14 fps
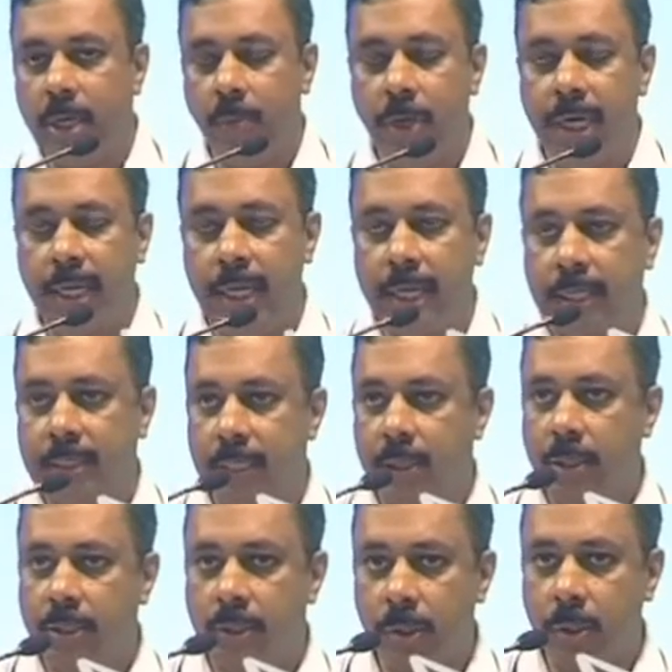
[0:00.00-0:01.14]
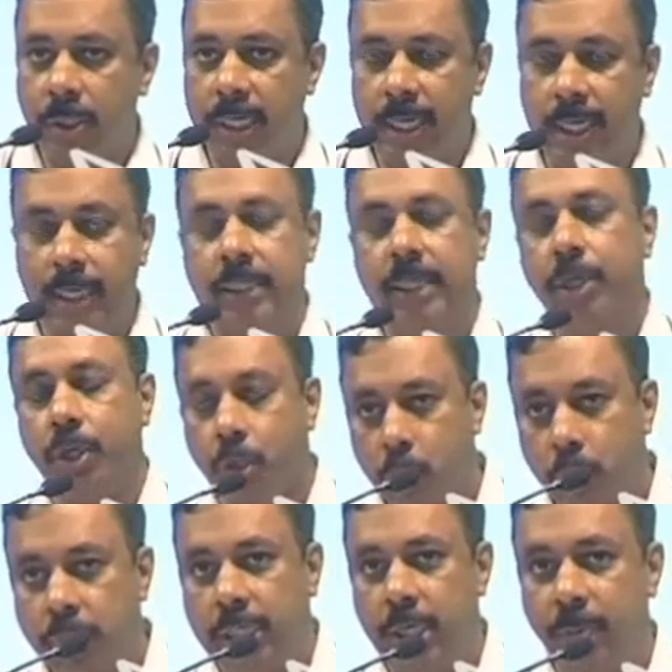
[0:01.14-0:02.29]
community as a resource, and it's a
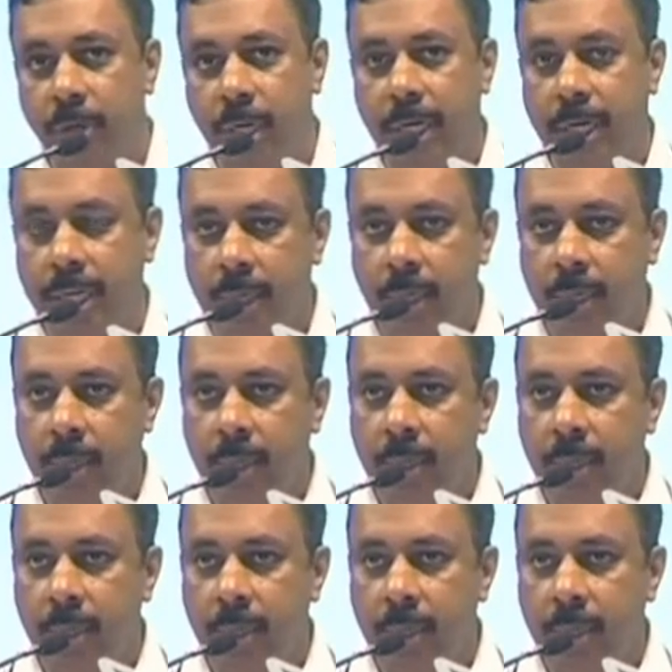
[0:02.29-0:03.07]
huge community,